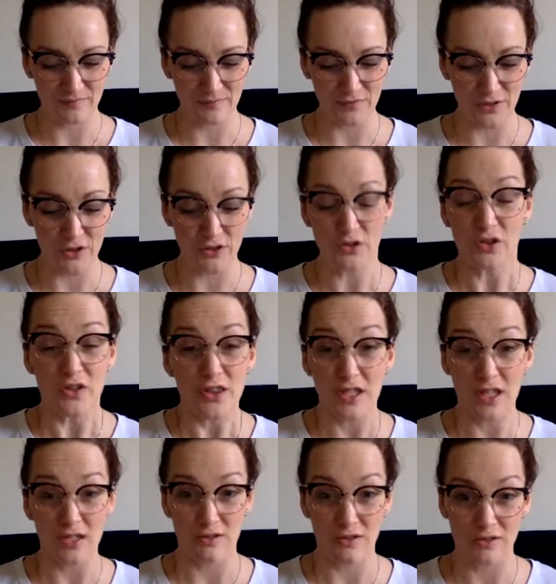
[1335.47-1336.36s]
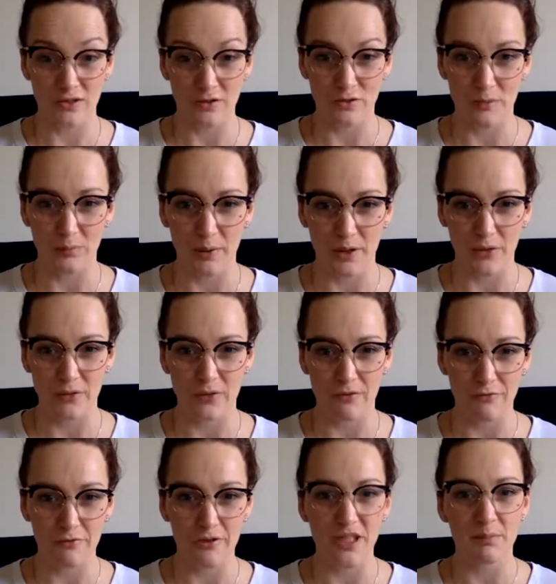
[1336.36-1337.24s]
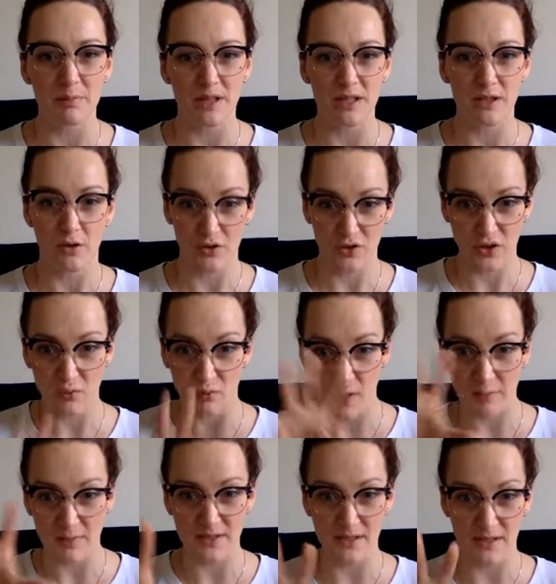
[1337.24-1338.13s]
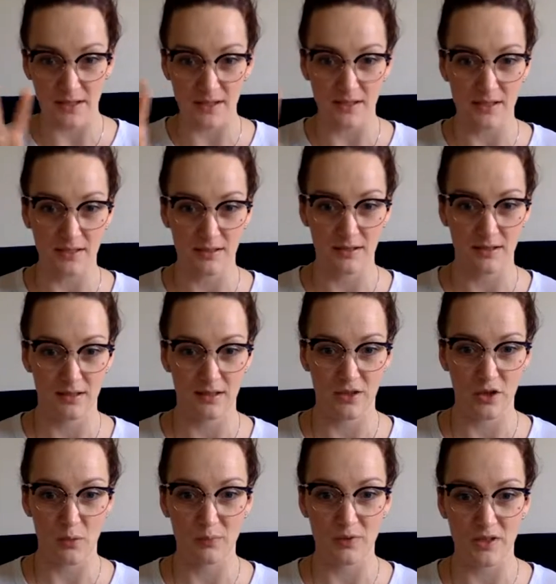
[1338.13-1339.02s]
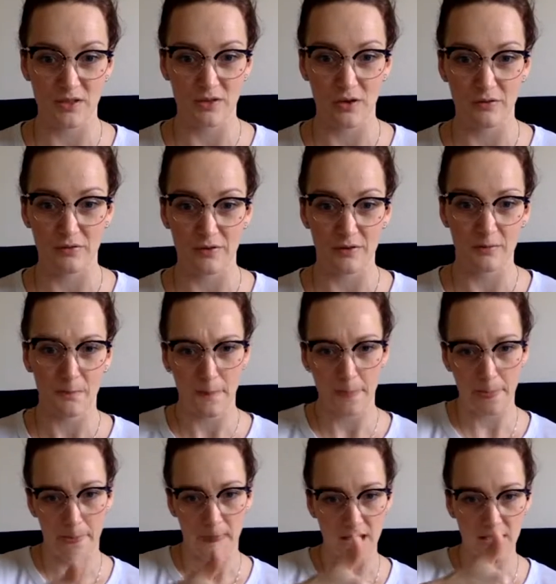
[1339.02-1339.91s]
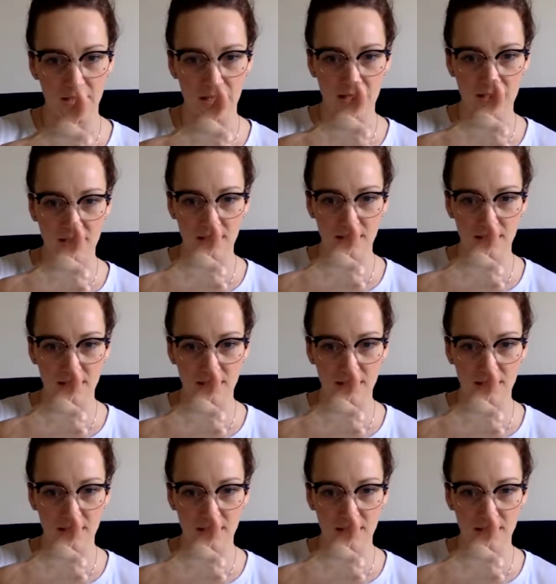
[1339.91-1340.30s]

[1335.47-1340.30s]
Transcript: The good thing also about a freebie on your website, an opt-in offer, yes,